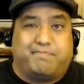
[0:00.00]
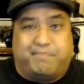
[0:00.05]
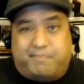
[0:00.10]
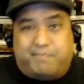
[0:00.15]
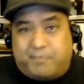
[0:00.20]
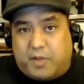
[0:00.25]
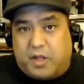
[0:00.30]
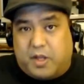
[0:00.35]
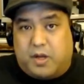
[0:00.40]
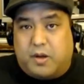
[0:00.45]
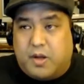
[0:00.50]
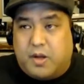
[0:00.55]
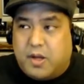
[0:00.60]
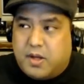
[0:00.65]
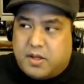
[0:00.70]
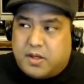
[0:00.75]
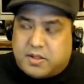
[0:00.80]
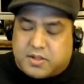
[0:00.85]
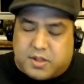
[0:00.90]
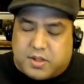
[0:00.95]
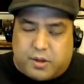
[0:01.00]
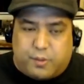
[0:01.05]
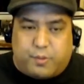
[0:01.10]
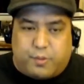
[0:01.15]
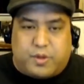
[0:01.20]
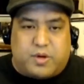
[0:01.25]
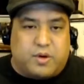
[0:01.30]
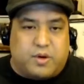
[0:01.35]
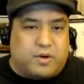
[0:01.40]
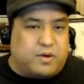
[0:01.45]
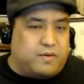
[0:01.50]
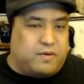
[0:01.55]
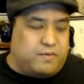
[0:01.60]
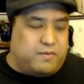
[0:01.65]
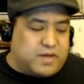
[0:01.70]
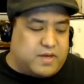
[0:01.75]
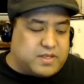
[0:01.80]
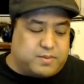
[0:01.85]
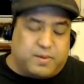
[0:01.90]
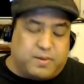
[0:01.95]
You know, so return on
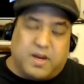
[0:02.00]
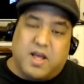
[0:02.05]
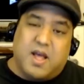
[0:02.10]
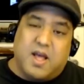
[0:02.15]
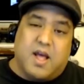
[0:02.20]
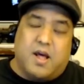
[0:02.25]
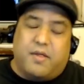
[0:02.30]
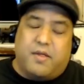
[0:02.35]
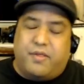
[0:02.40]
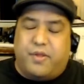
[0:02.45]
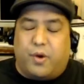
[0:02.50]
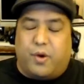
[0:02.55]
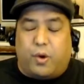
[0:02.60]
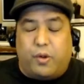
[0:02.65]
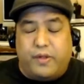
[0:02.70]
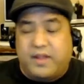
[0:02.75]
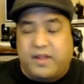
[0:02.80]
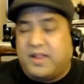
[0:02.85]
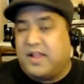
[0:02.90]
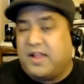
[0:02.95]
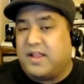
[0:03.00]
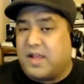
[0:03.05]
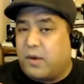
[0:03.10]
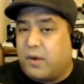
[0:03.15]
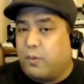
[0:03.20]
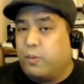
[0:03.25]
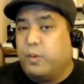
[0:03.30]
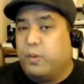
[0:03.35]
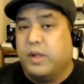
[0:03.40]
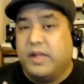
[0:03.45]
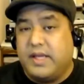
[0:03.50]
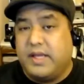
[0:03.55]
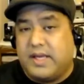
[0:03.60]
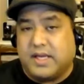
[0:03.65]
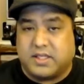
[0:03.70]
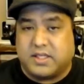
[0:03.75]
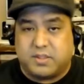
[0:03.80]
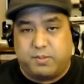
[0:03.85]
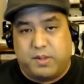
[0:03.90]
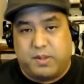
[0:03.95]
investment. The only thing that really
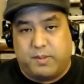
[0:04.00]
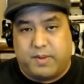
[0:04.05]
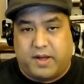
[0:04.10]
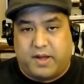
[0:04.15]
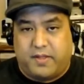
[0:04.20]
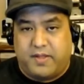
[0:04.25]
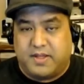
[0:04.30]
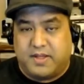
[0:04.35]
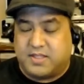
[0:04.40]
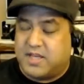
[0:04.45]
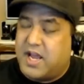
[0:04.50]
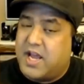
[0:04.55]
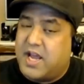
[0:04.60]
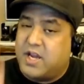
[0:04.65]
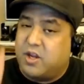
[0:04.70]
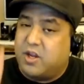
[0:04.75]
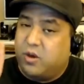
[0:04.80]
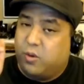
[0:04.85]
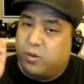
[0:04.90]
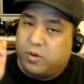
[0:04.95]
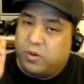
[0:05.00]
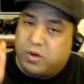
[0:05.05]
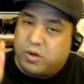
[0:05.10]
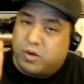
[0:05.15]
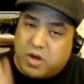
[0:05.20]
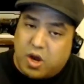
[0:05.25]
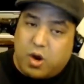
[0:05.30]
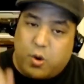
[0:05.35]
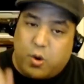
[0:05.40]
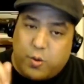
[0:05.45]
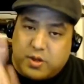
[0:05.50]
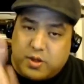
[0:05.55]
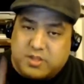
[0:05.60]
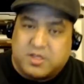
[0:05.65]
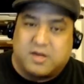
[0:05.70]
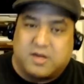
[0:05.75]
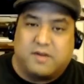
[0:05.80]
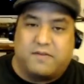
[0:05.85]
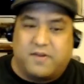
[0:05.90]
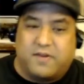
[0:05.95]
gets me about this, and you know
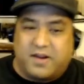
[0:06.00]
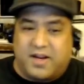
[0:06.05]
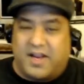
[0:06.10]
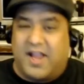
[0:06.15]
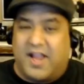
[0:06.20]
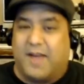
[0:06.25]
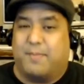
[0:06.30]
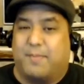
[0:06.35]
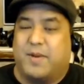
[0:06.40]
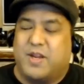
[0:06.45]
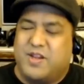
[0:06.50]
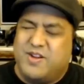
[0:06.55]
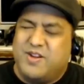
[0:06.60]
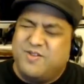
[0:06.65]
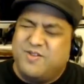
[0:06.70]
it's going to fucking happen,